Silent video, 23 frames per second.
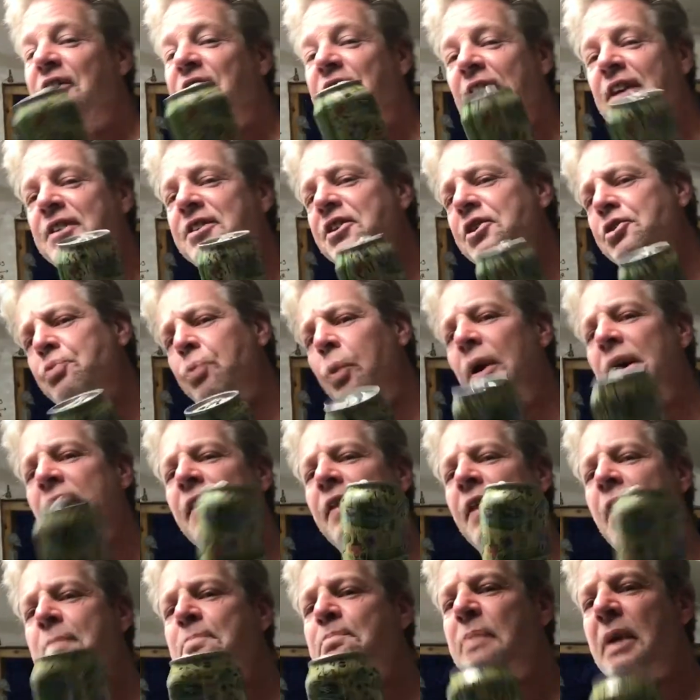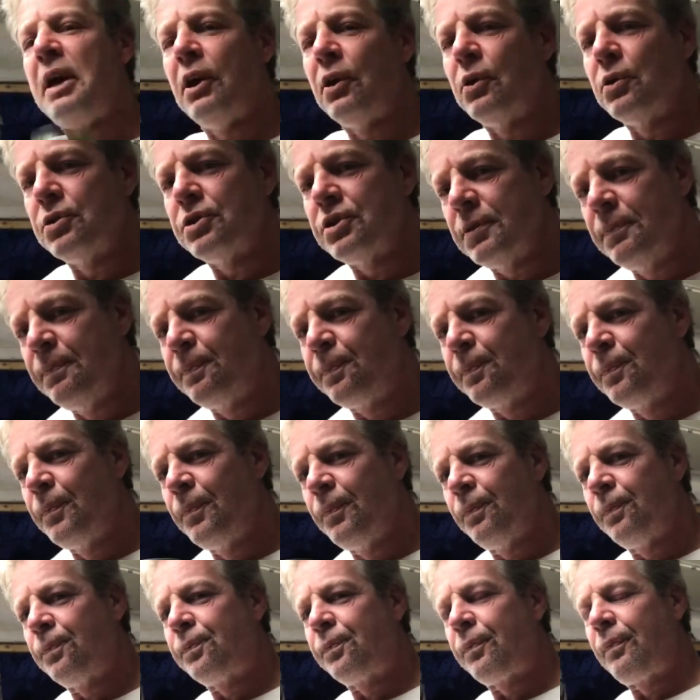this is one of them beers.
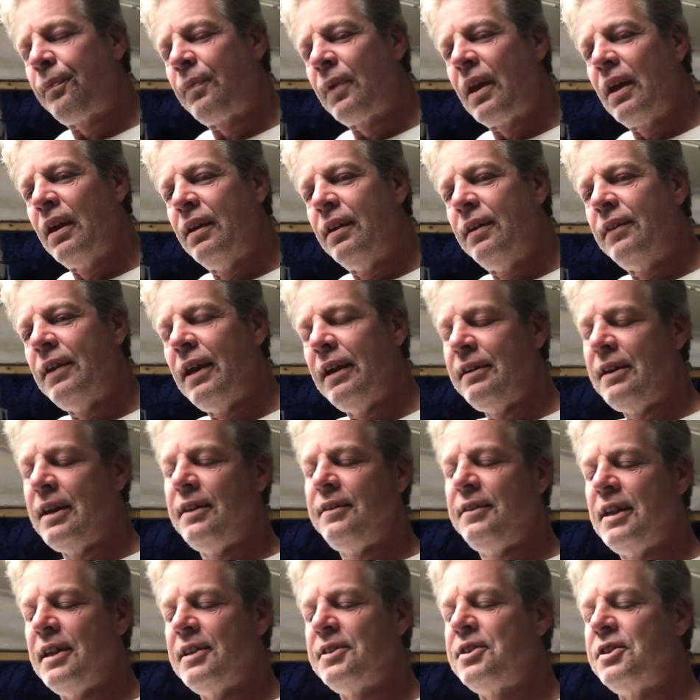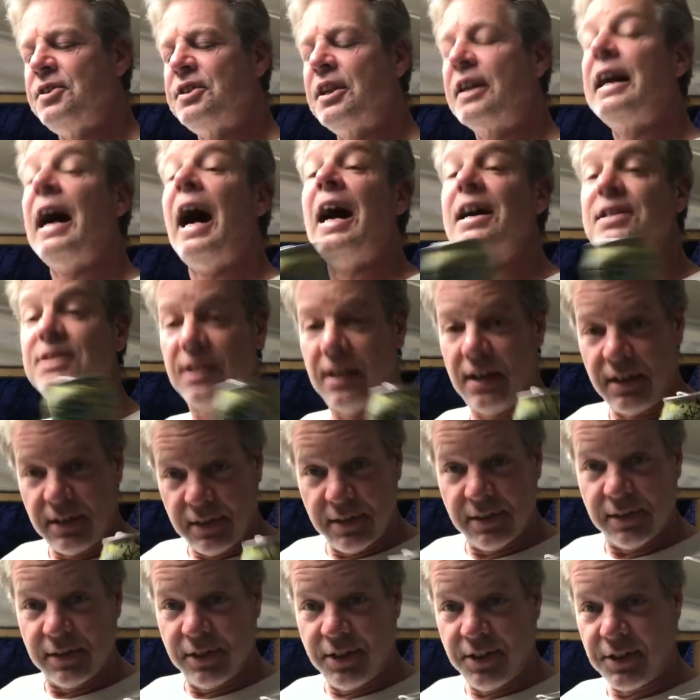This is a Gasa,
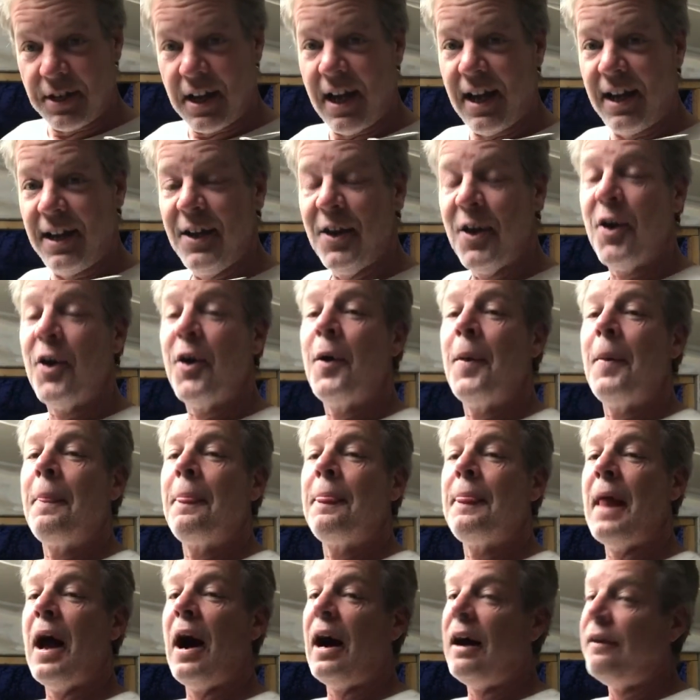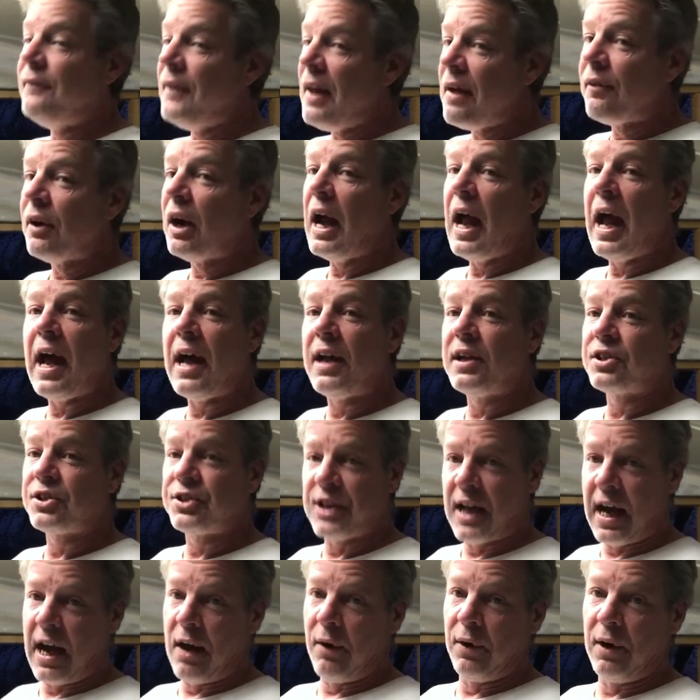okay? Now, I've never had a
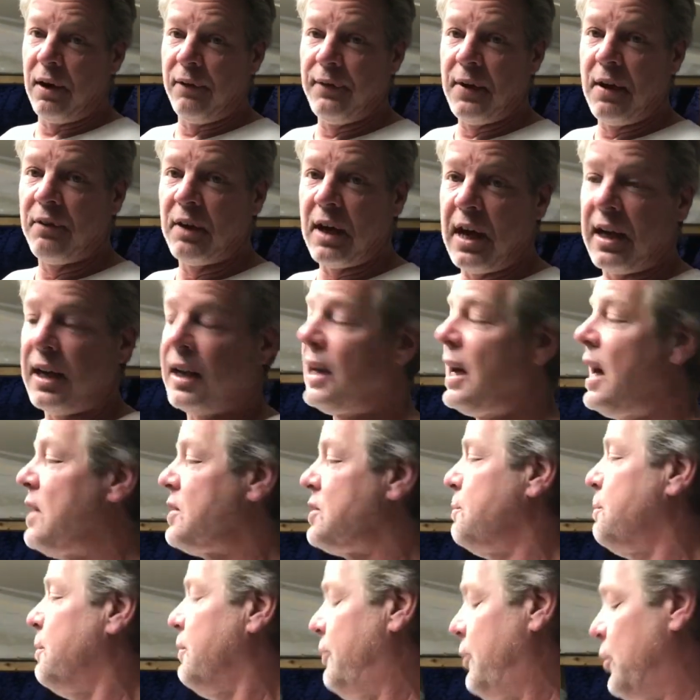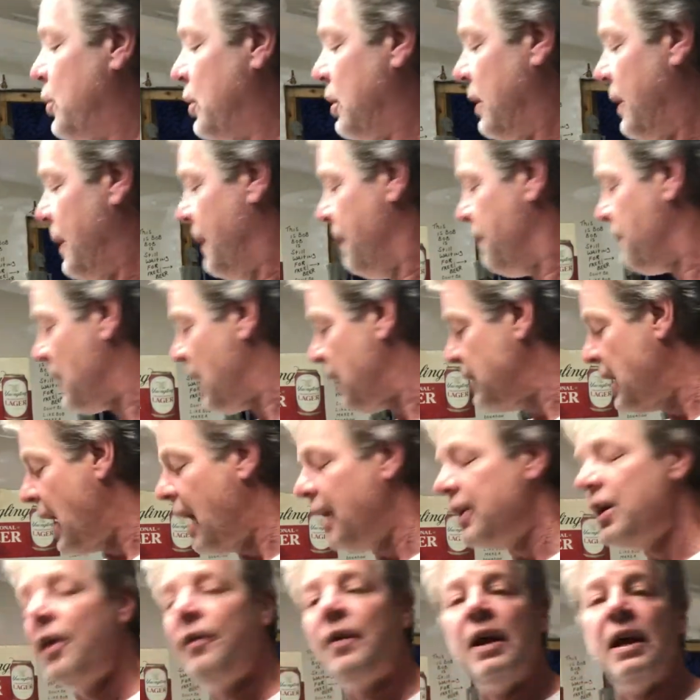sour. I've never had a Gasa before. Now, I
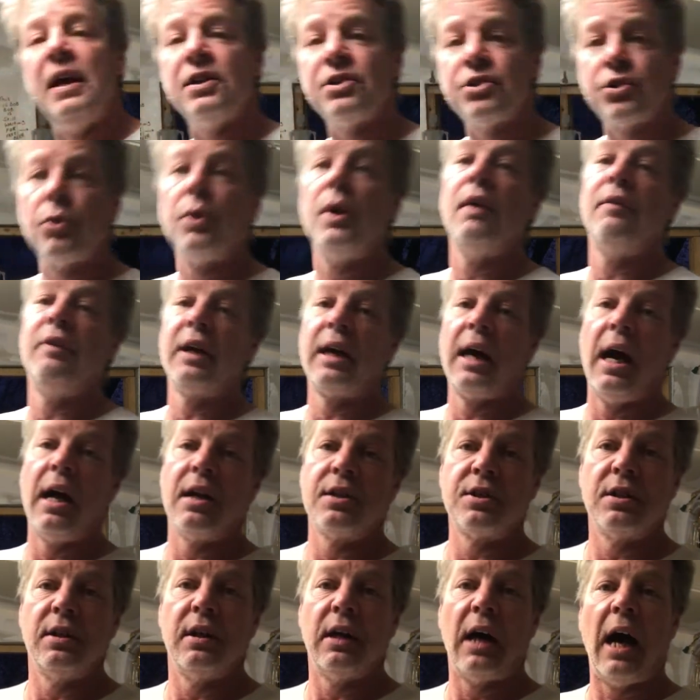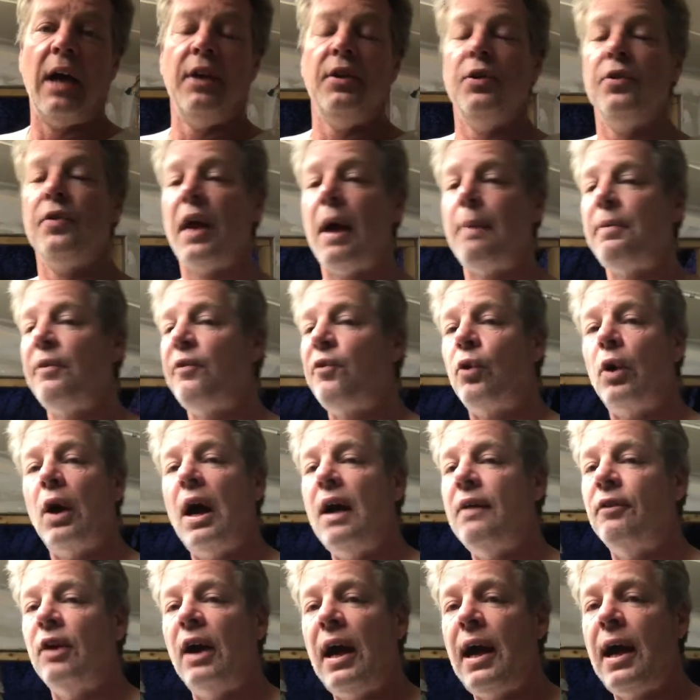know the history of a Gasa. I knew that before I
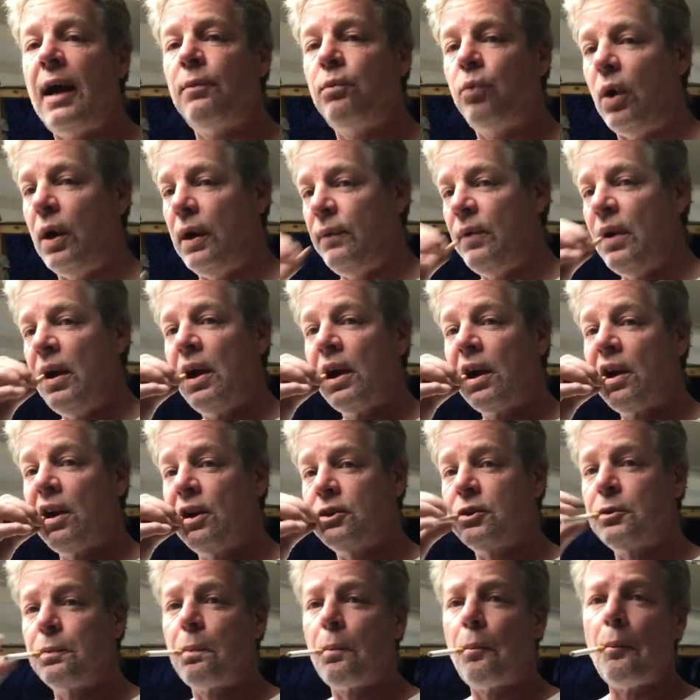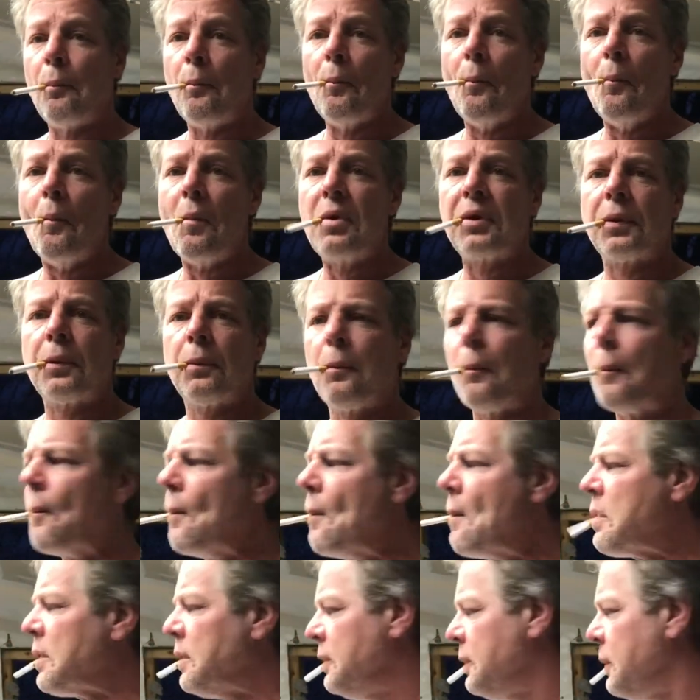ever had one, because
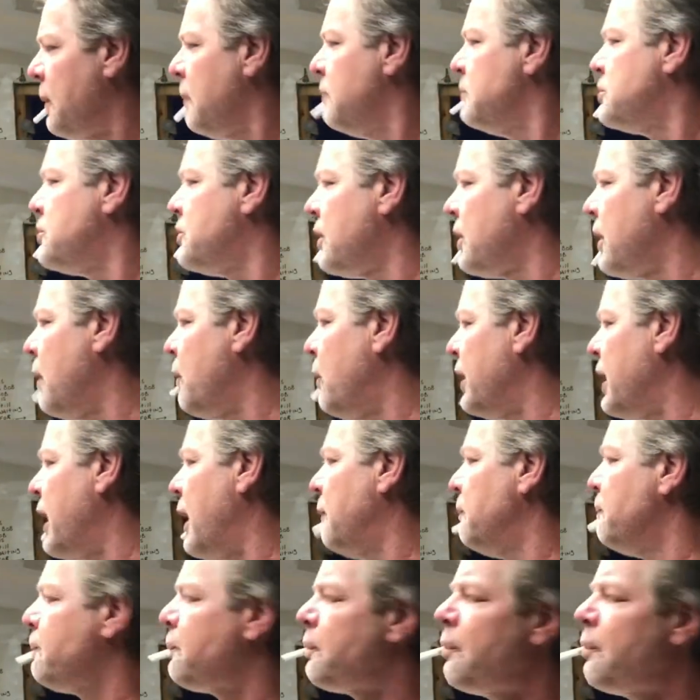cigarette went out.